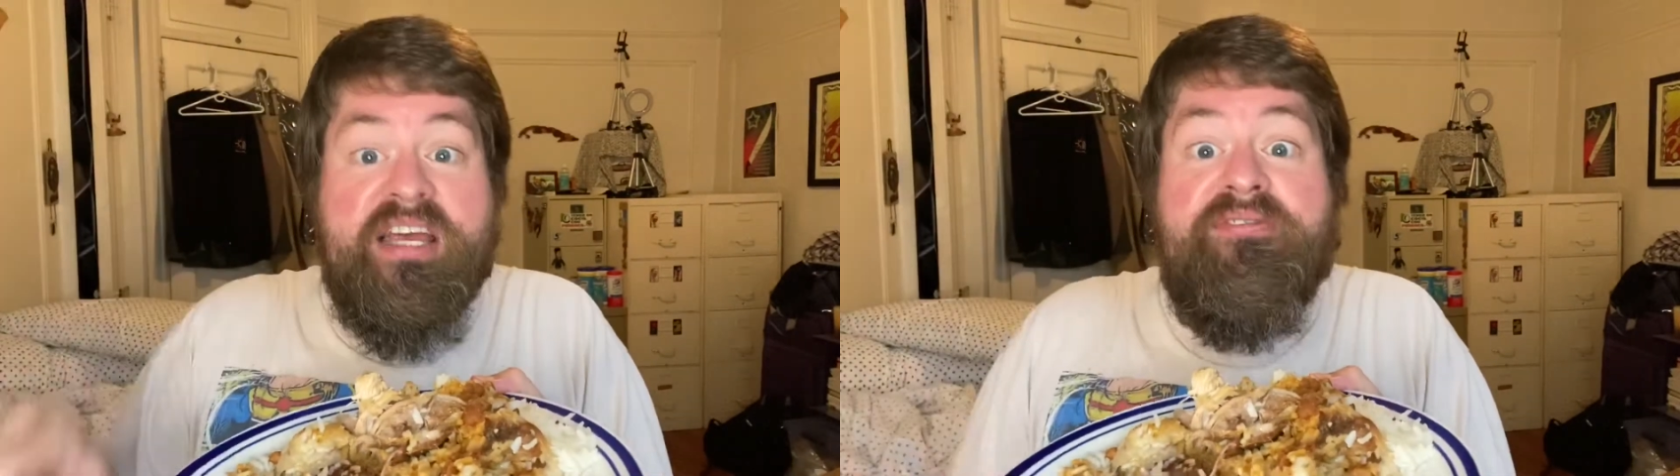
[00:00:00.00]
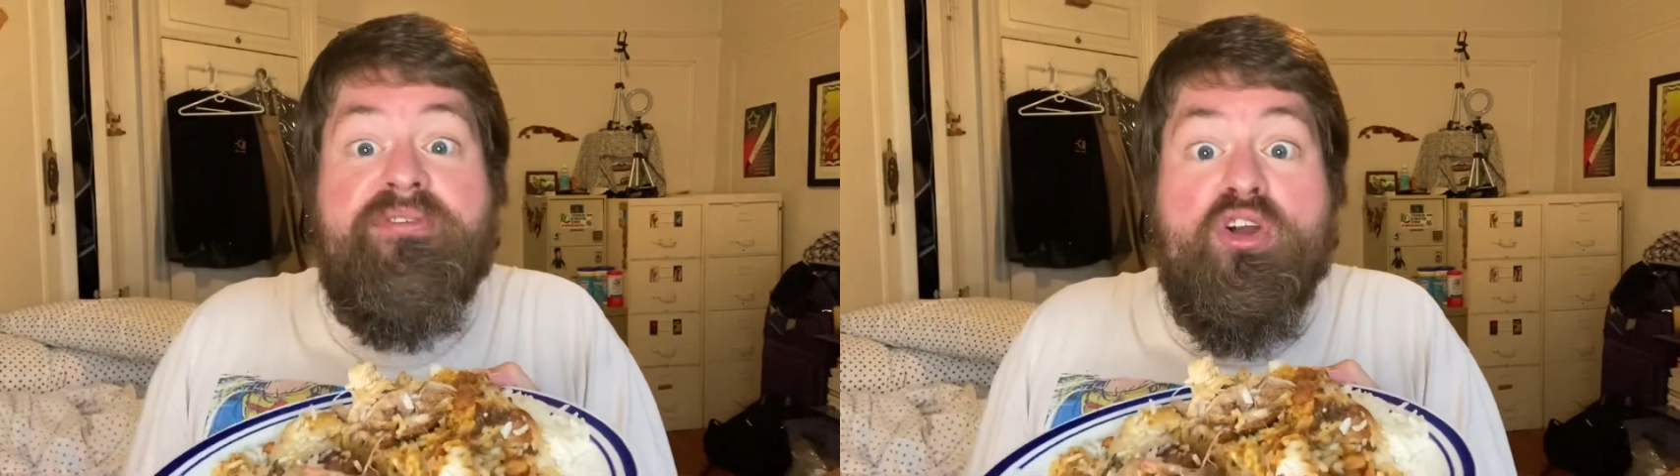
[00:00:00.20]

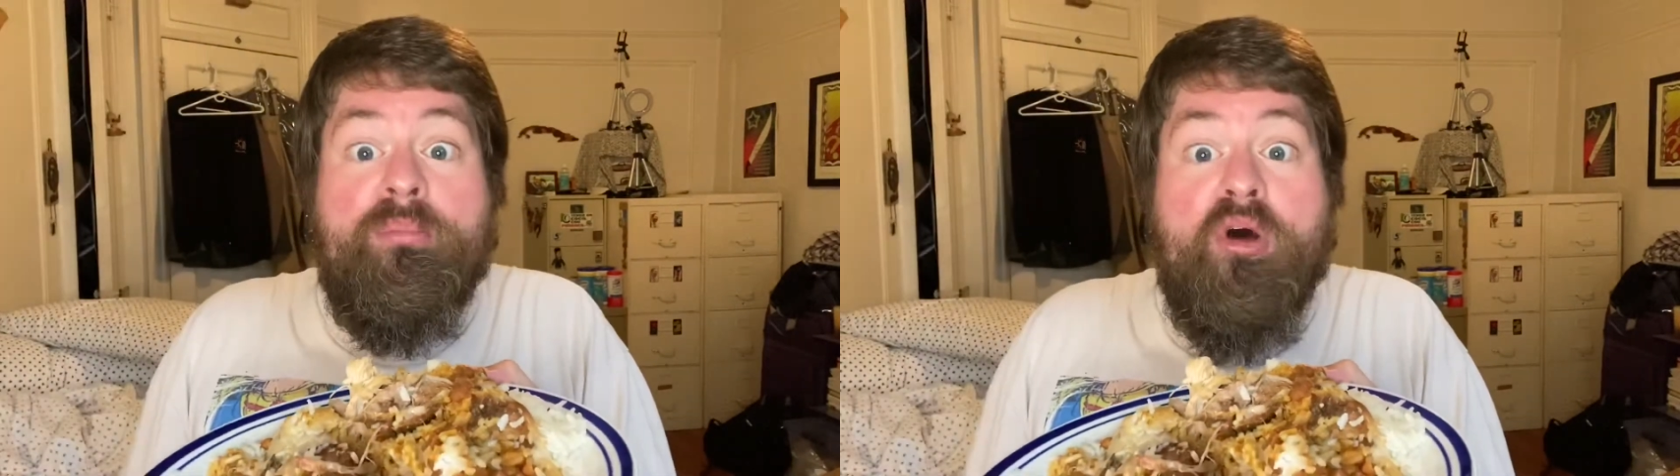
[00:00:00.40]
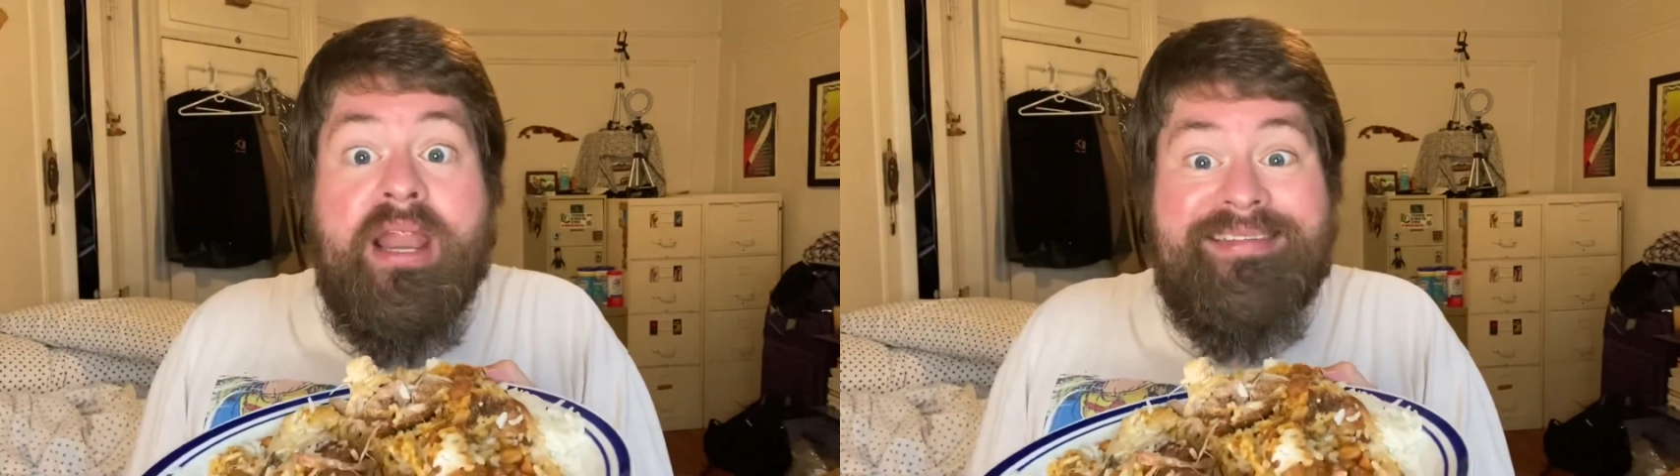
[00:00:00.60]

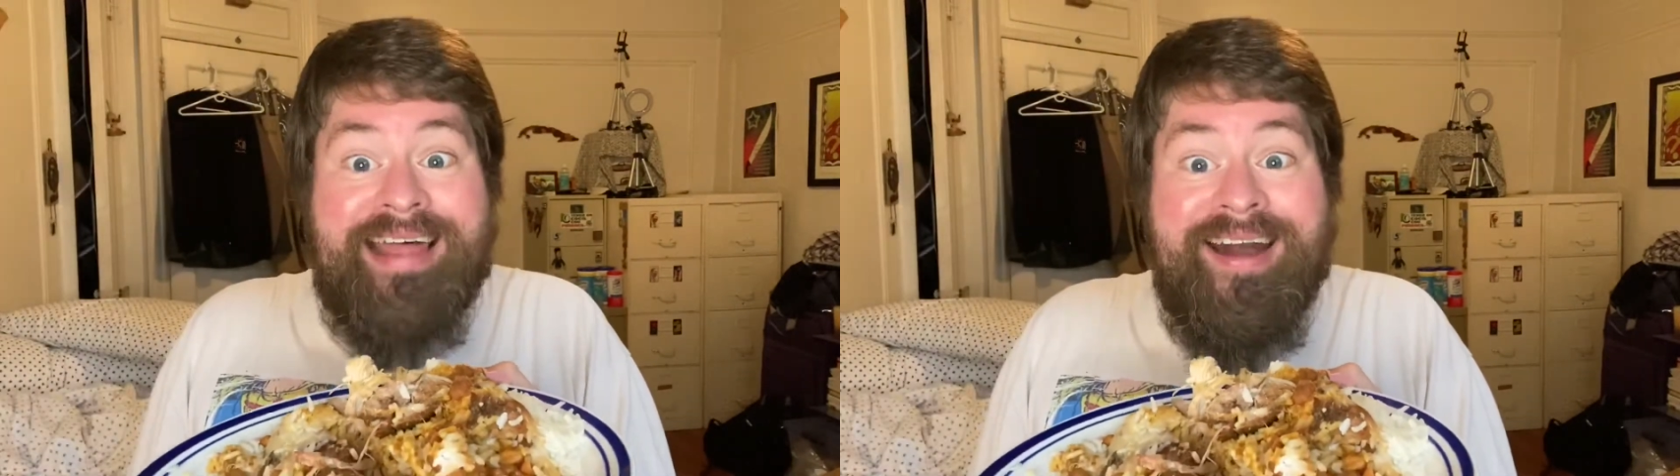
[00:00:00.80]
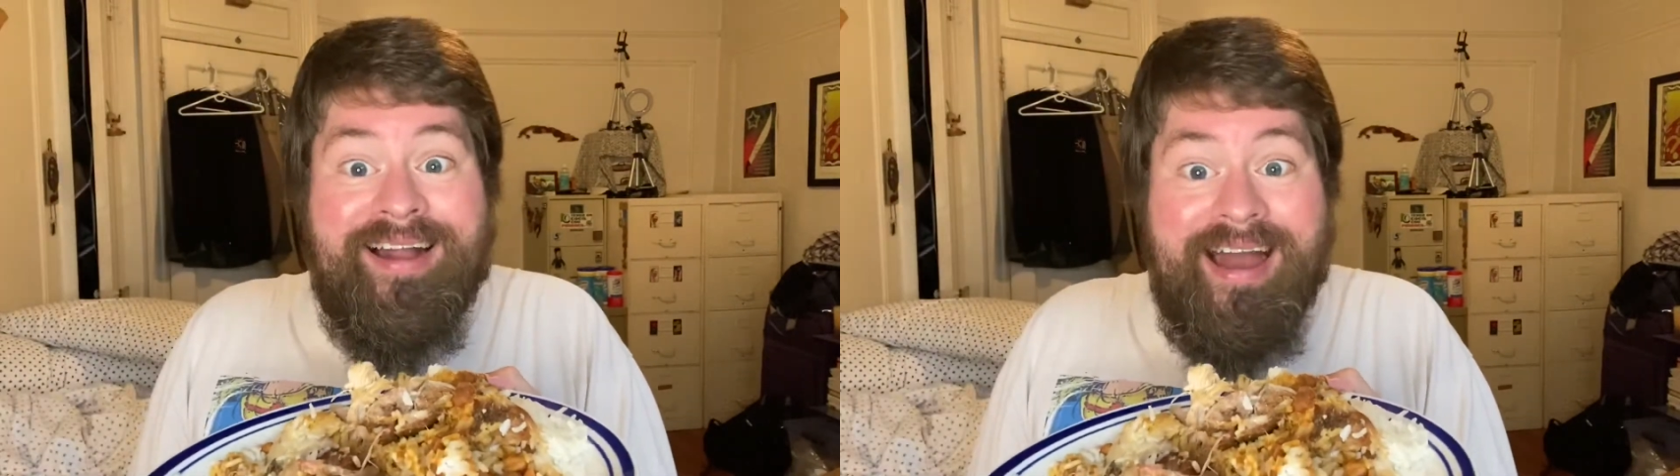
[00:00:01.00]
formó la
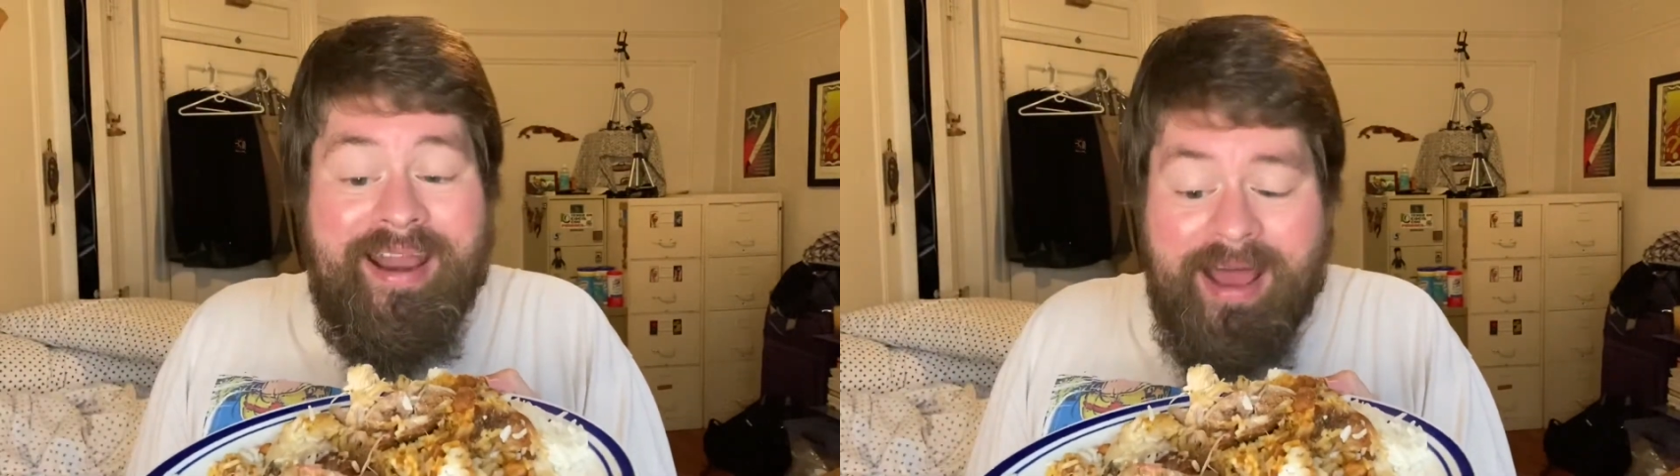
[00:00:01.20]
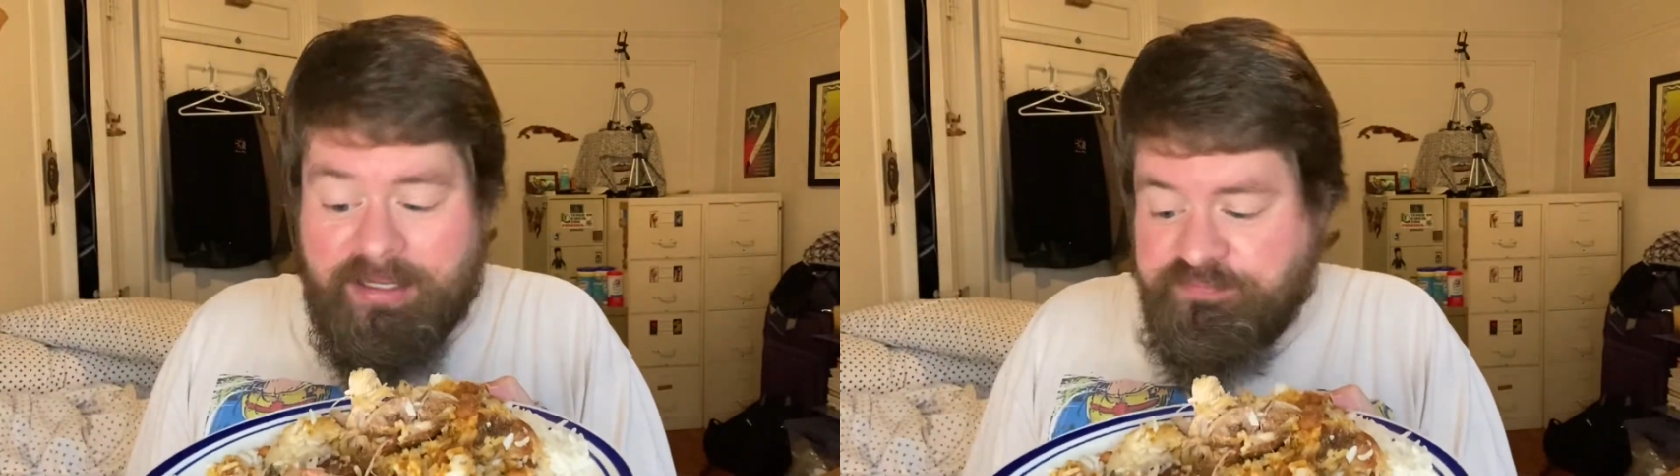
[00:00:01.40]
tangana.